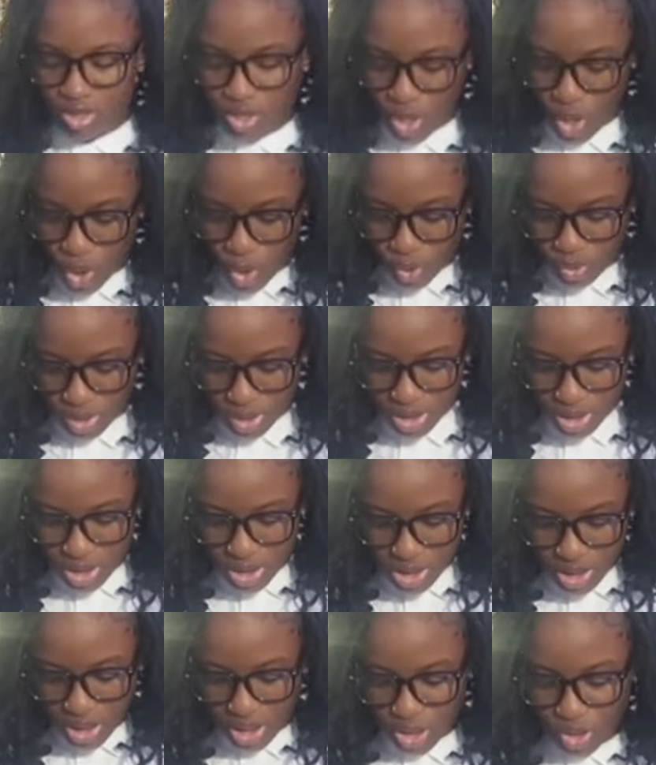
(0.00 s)
so this is
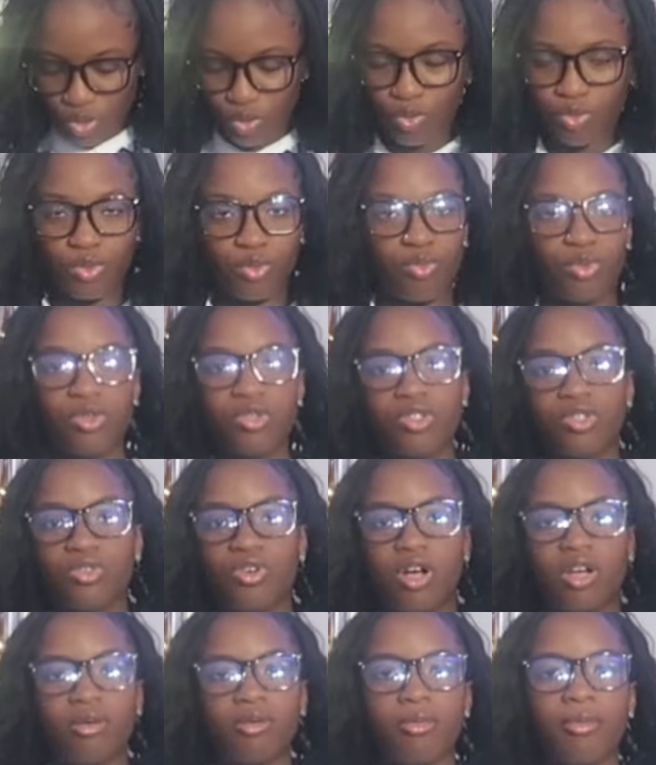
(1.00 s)
just a cute real
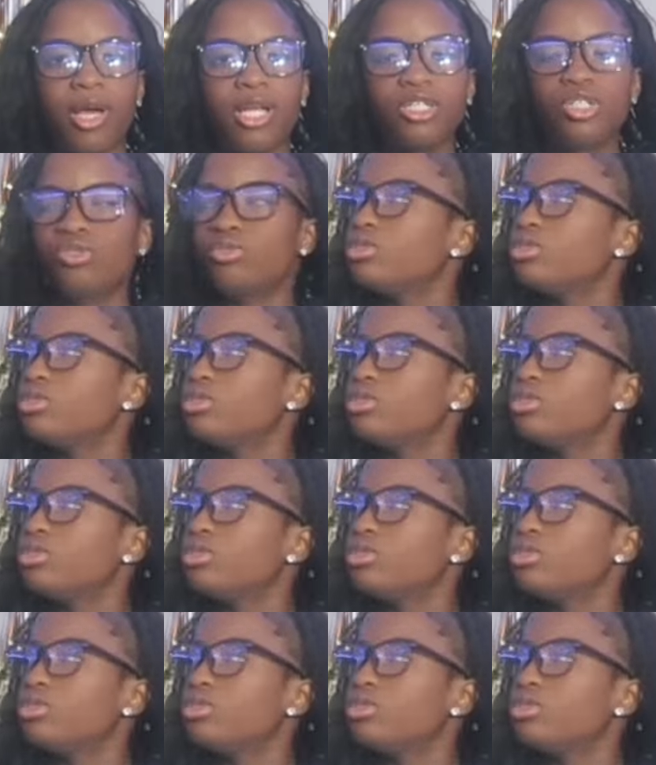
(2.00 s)
cute cardigan. mind